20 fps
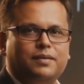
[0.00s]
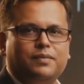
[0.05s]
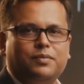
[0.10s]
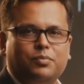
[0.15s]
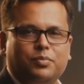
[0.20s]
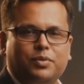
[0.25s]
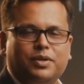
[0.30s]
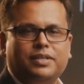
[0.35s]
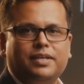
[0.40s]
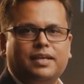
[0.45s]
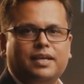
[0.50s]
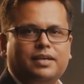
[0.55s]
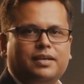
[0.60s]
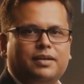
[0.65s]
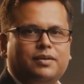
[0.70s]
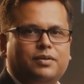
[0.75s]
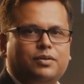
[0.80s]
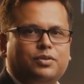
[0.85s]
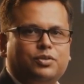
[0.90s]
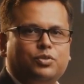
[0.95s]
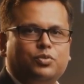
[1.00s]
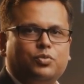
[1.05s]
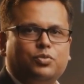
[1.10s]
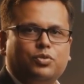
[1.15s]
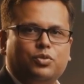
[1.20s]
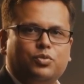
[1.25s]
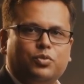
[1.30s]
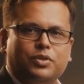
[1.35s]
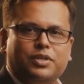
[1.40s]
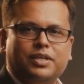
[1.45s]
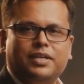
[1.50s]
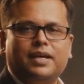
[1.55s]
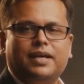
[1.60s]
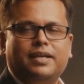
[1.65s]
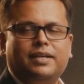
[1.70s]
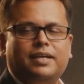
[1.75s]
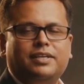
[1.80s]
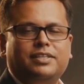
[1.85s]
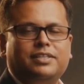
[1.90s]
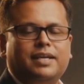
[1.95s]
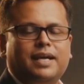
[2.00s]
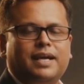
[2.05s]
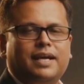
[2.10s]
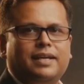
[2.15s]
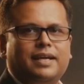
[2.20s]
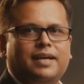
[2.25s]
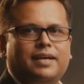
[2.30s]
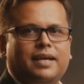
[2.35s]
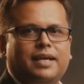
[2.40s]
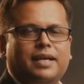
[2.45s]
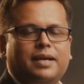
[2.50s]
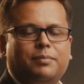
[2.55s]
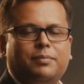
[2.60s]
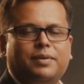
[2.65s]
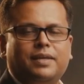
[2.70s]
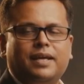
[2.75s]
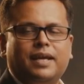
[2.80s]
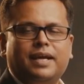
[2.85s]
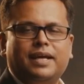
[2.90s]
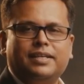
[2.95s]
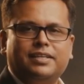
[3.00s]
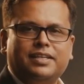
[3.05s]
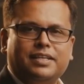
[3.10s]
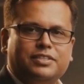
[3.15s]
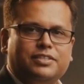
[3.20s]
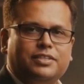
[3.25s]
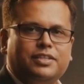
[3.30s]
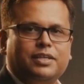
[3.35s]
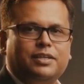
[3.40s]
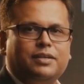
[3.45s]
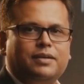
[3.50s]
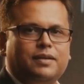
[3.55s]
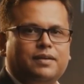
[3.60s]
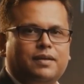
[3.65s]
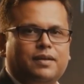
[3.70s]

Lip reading: whether you truly understand API testing